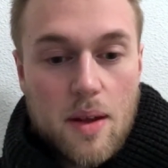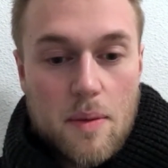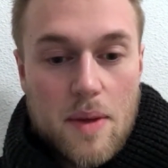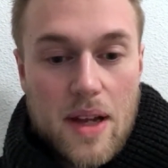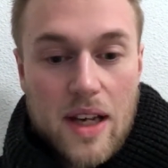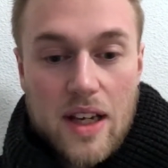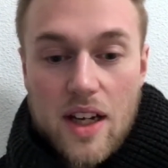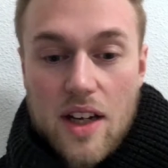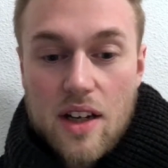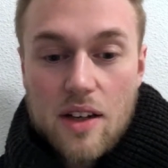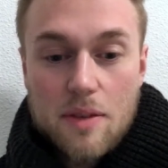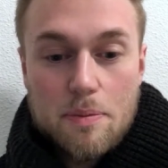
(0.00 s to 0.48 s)
A
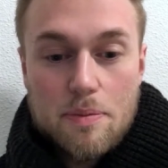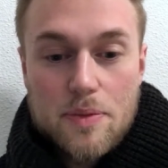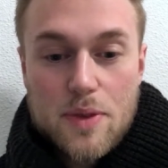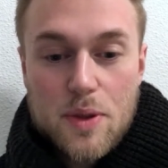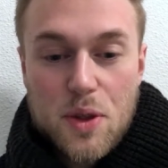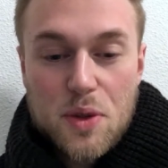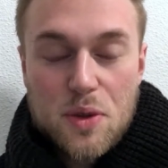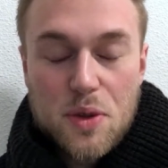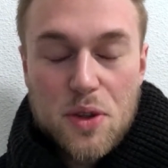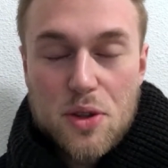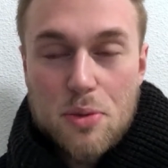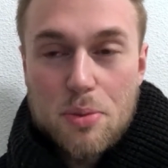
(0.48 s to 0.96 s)
lot of
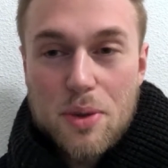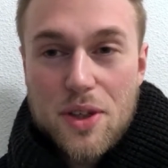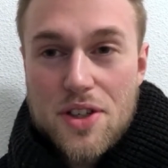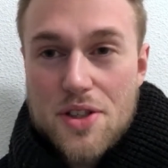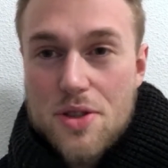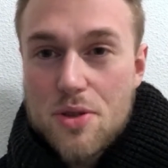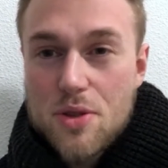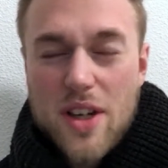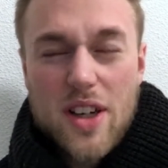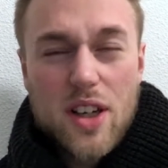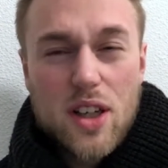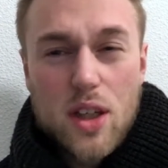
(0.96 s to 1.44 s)
YouTubers
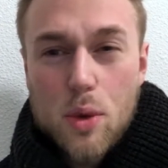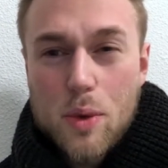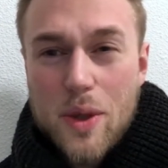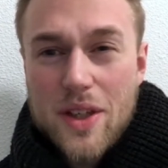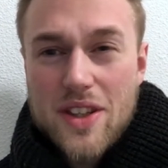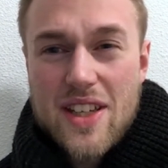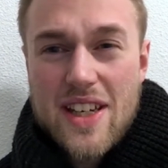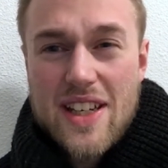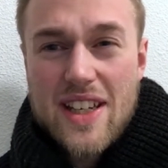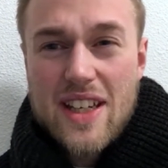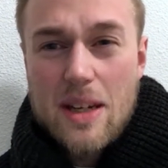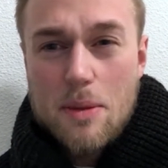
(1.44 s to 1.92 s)
struggle with
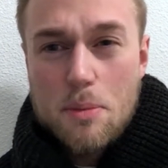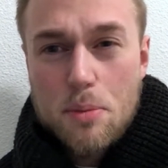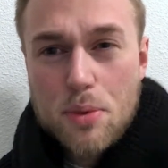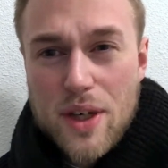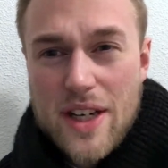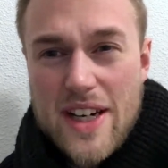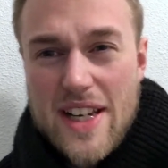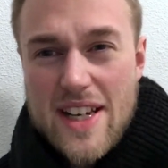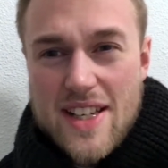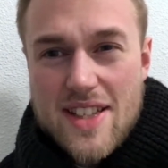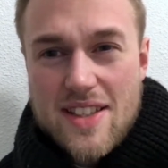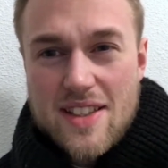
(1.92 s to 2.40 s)
taking
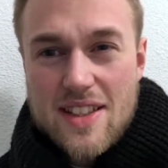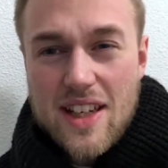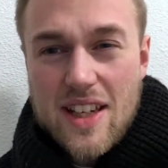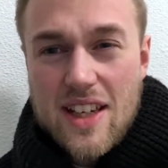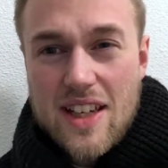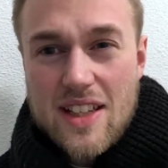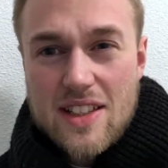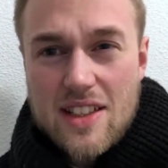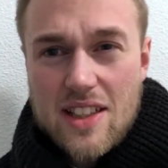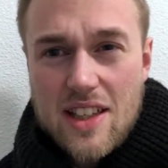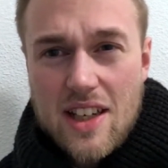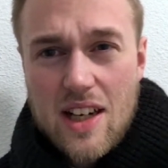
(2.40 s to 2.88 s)
breaks,
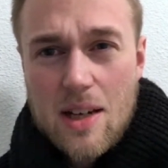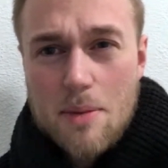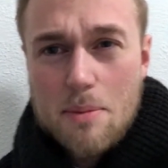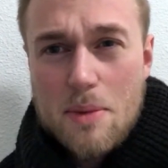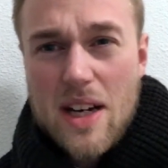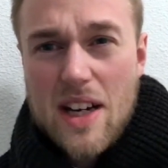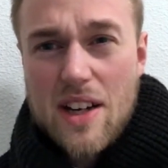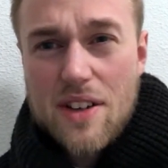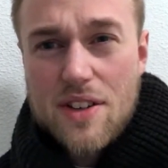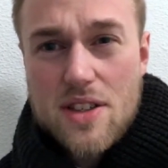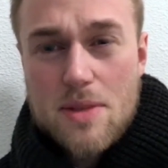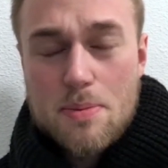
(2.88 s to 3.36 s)
taking
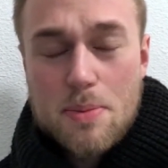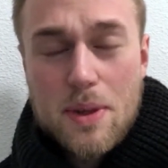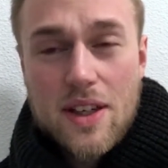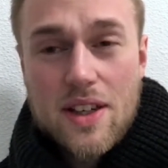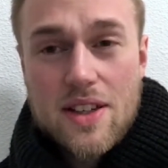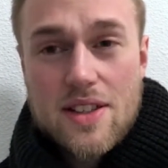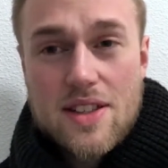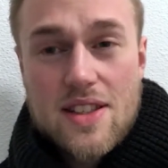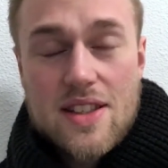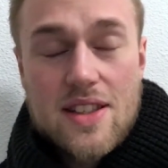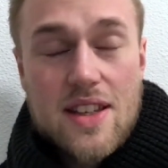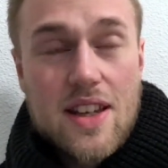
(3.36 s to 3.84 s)
timeouts,
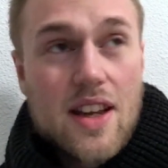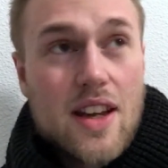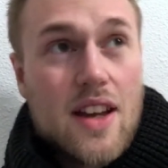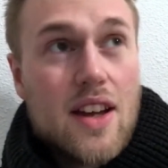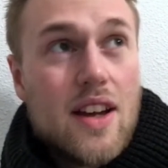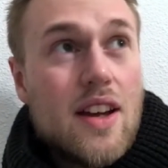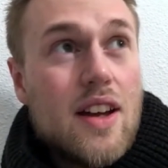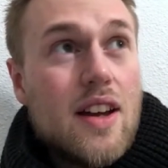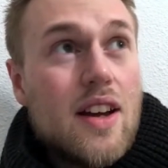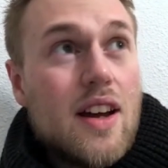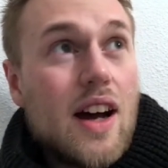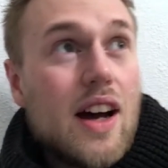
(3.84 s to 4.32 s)
because
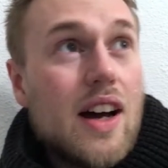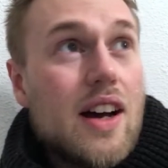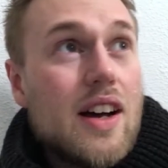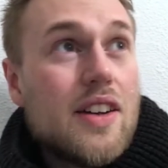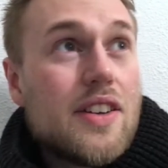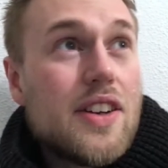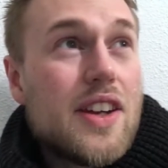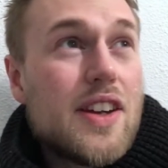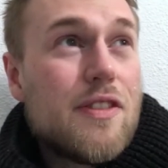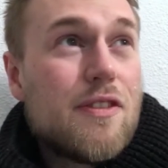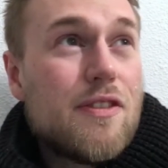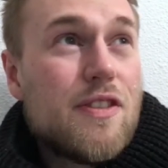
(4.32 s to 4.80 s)

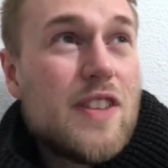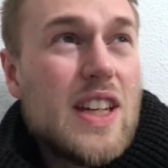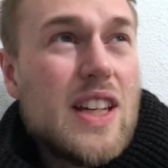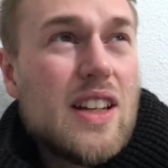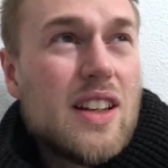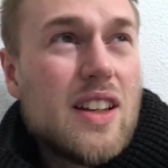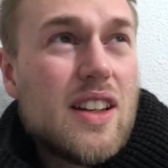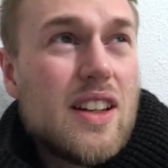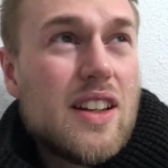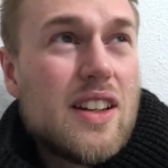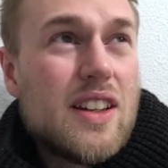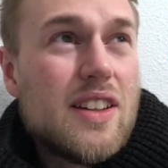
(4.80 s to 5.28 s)
they
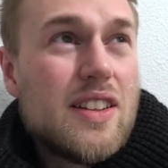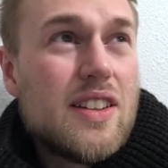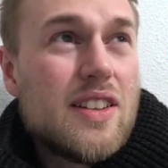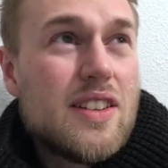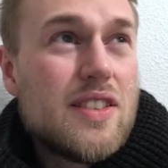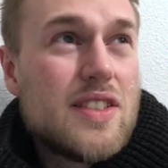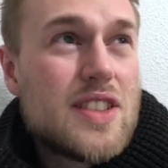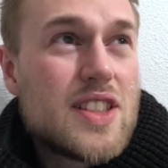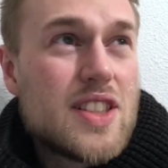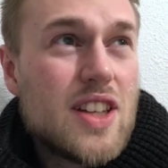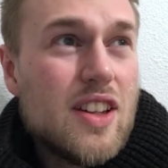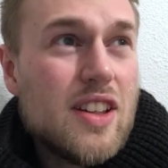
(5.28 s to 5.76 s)
feel
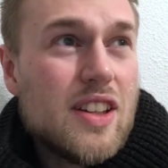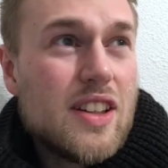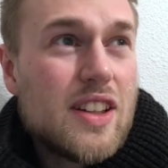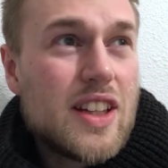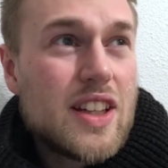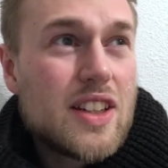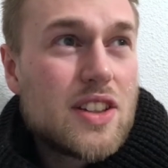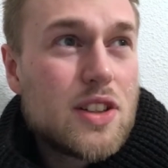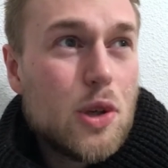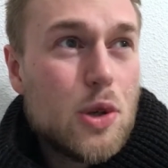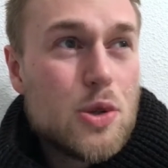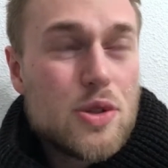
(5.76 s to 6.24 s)
suddenly
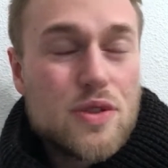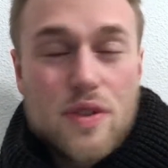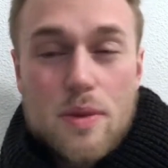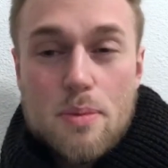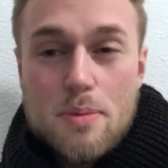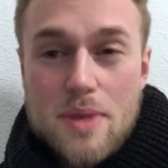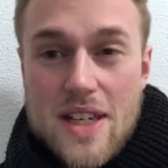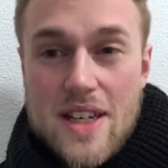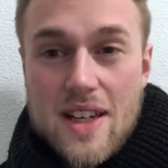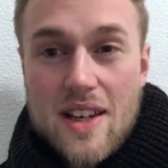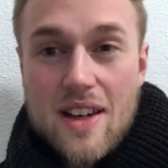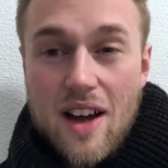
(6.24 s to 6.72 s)
it goes from
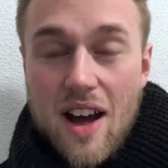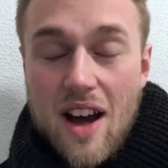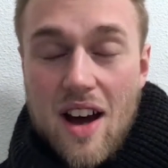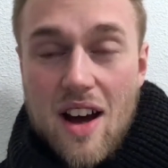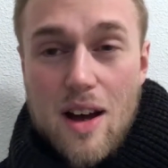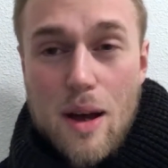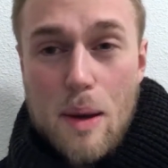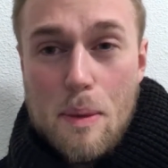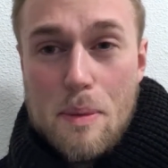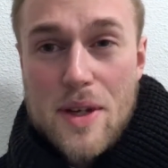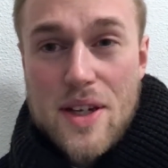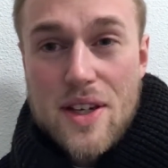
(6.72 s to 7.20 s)
being a
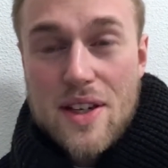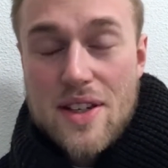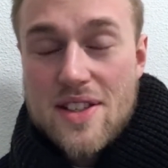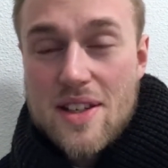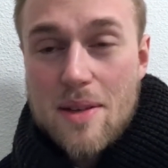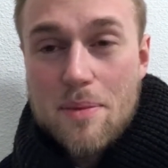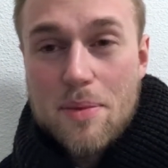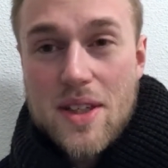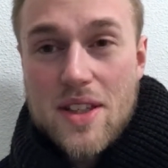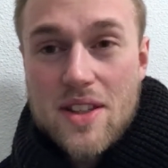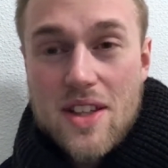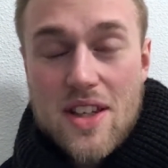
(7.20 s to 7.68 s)
hobby,
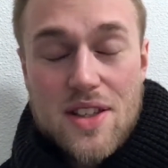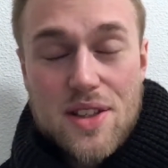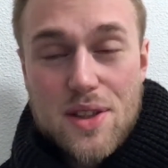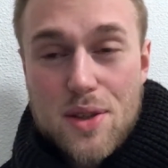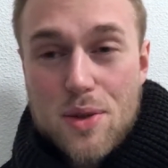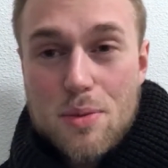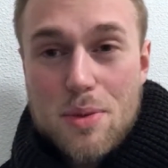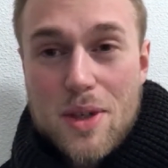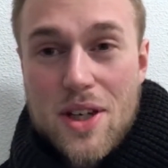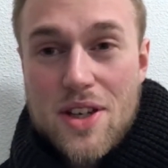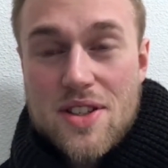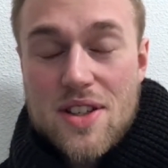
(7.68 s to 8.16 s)
something they
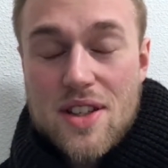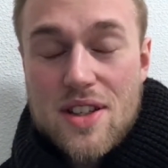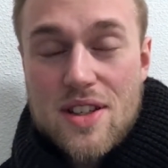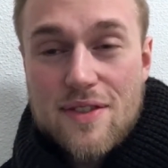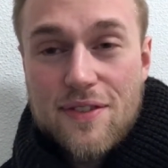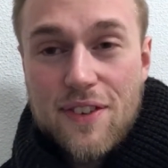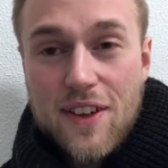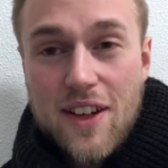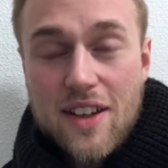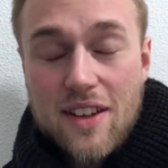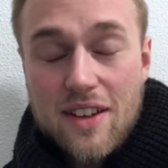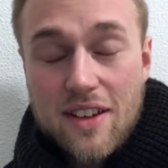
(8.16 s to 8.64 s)
do because it's
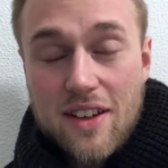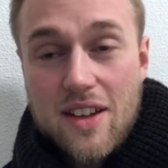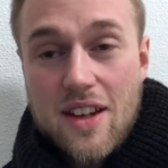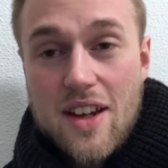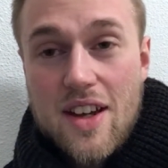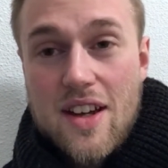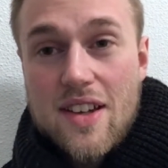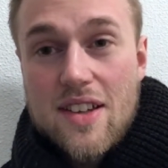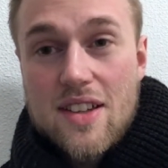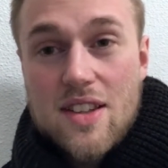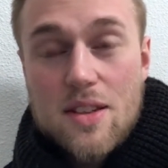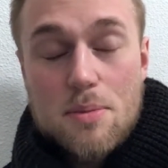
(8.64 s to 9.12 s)
fun,
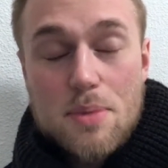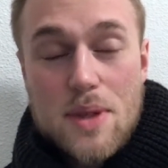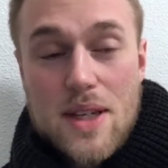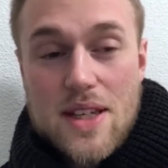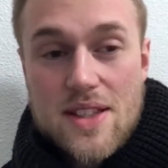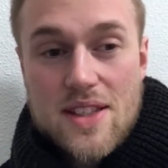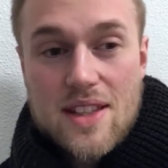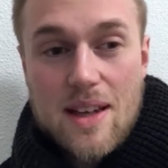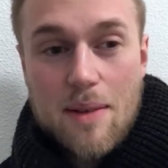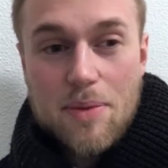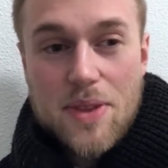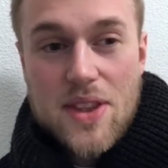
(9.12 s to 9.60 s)
to being
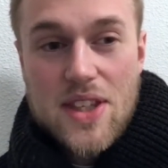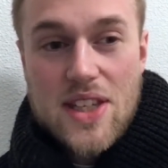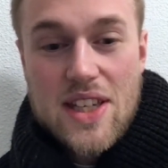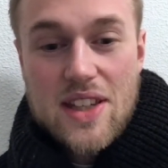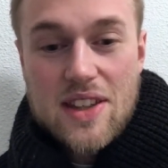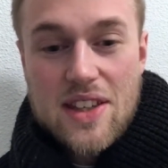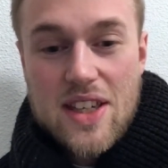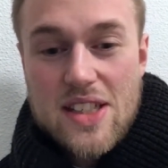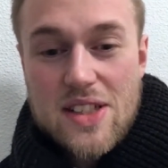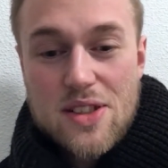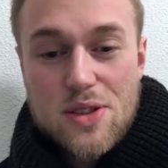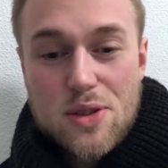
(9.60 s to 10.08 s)

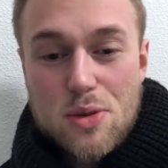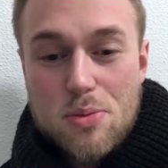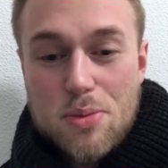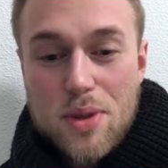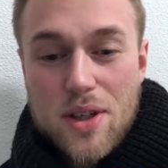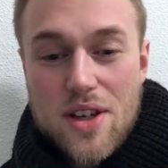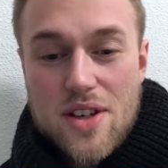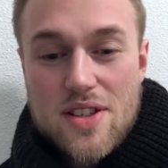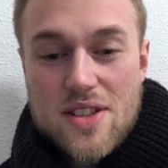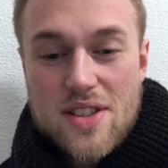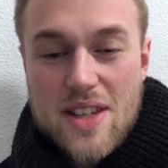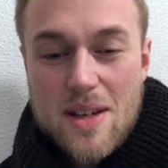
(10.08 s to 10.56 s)
something they do
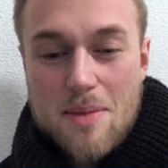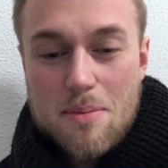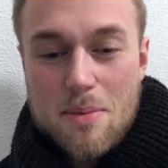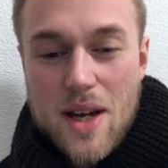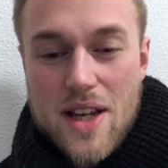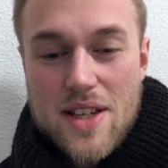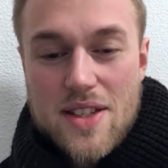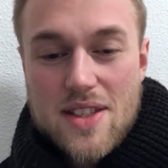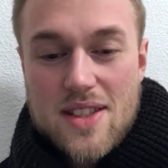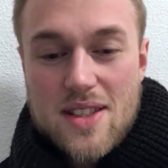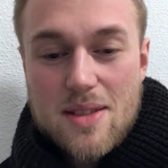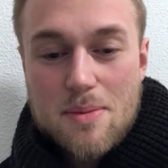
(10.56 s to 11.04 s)
because they
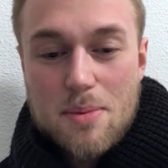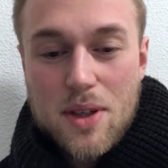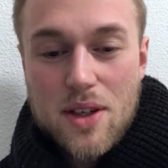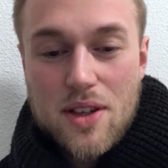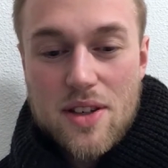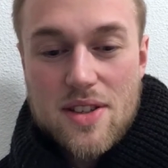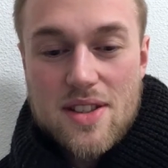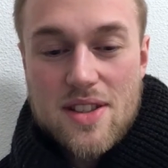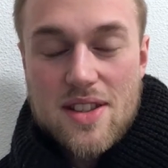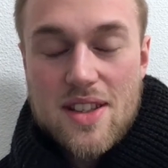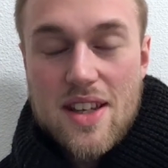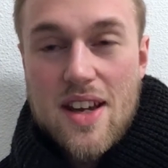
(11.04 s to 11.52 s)
must,
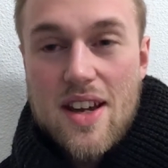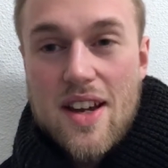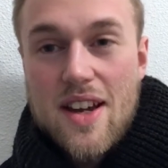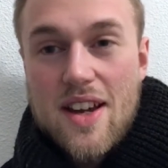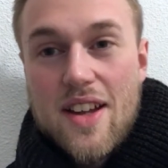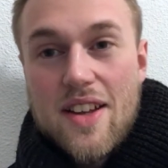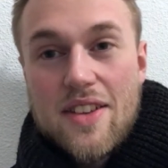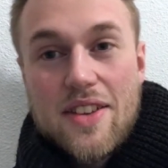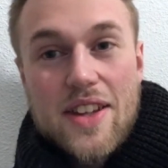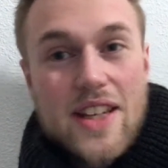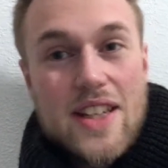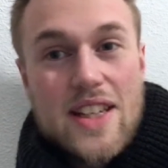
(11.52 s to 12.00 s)
because
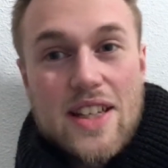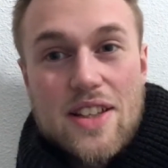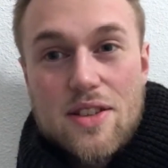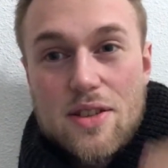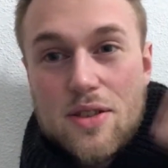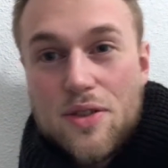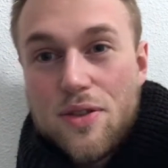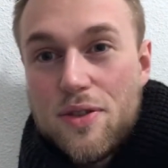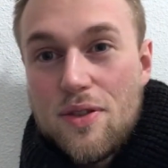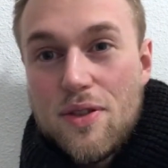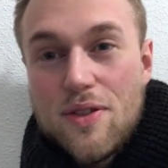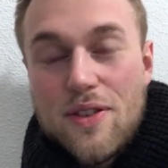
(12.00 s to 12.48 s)
they need
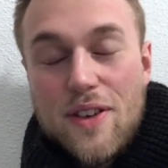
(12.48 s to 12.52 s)
to